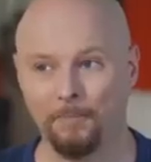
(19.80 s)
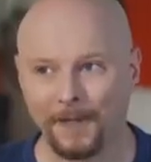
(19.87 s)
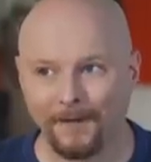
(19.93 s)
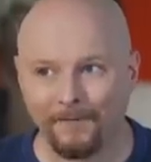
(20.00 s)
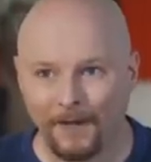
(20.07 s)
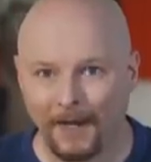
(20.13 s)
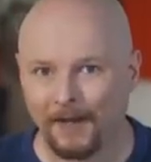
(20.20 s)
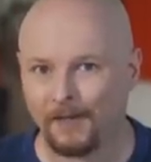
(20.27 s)
but
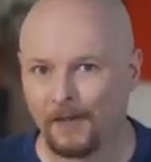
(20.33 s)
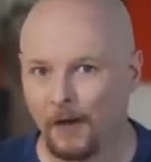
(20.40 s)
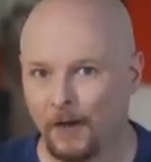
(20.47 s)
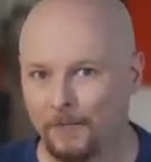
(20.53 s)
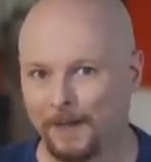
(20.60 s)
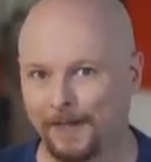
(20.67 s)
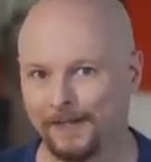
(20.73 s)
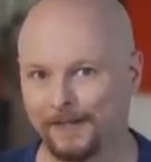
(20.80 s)
I've got to talk
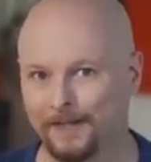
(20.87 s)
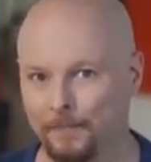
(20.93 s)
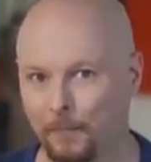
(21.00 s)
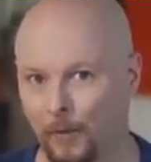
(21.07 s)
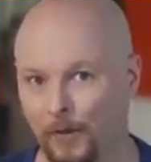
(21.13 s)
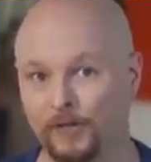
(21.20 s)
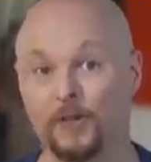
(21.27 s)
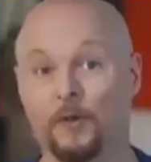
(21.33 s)
about it some
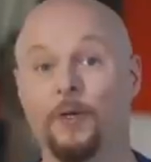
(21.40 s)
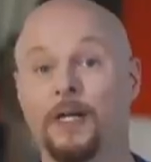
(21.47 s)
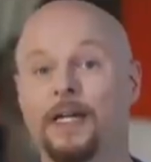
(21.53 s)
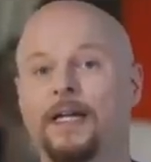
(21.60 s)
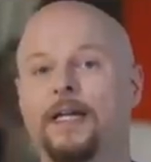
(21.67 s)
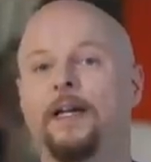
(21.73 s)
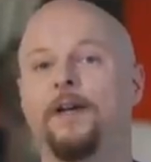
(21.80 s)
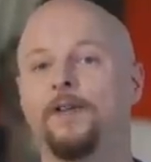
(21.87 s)
more. So
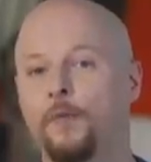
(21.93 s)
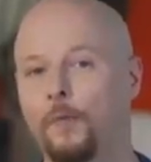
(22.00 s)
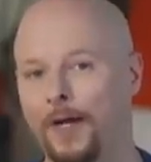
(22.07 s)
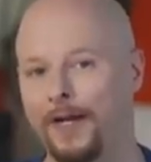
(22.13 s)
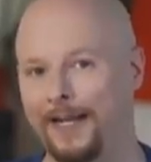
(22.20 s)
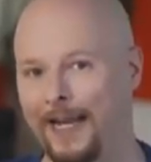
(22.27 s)
here's a way to